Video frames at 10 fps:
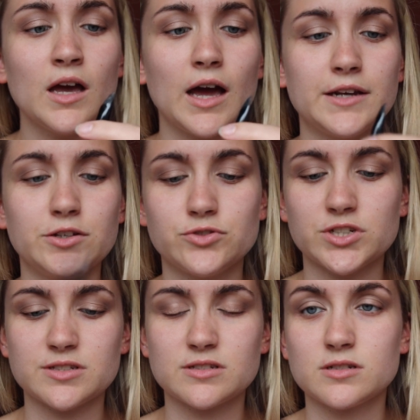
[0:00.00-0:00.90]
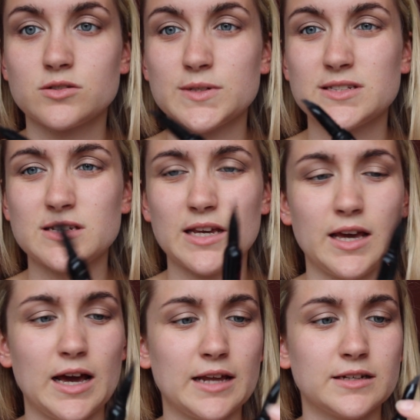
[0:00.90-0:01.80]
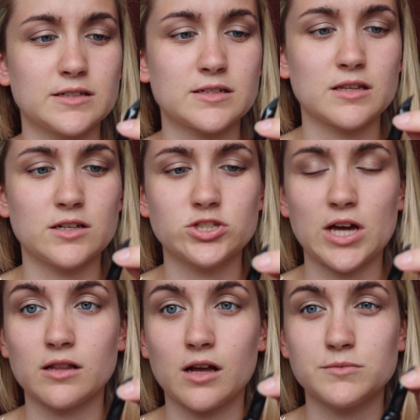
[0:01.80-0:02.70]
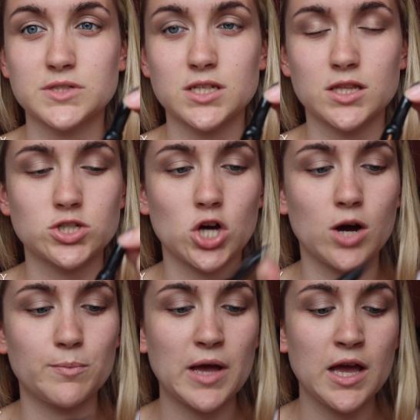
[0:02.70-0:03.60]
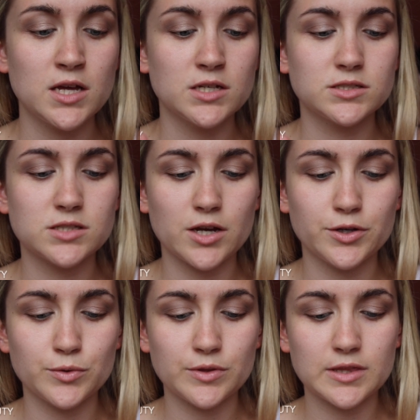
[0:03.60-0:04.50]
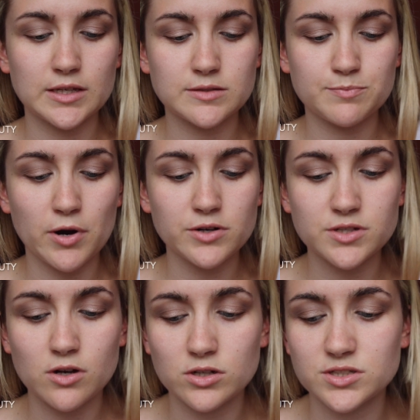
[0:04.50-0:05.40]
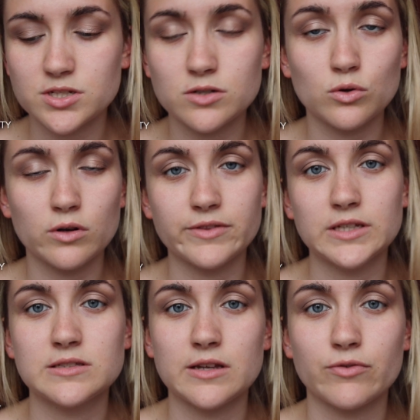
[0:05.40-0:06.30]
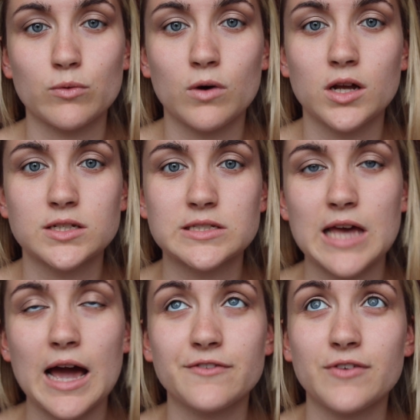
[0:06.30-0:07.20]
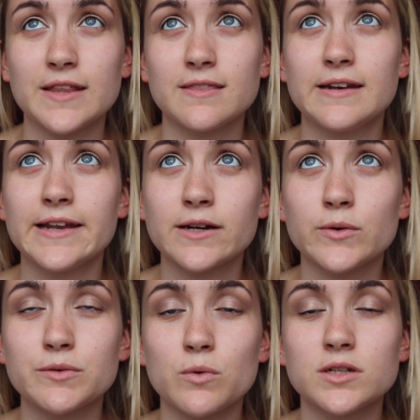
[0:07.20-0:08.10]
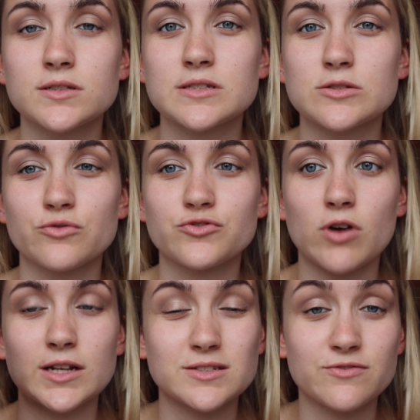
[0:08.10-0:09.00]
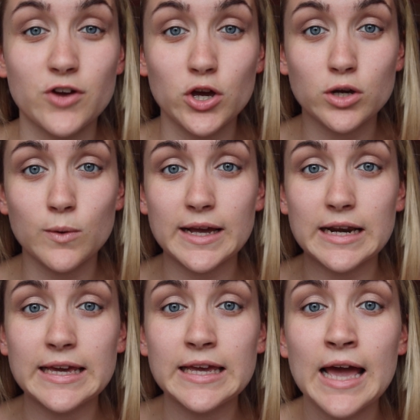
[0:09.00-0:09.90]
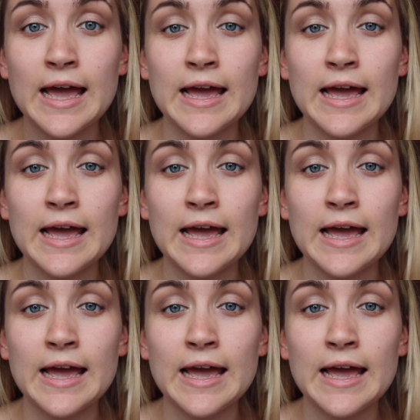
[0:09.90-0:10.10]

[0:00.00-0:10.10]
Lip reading: And you just twist it and the gel comes to the top. So there's pros and cons to all of these different ones. I find the liquid ones sort of transfer quickly.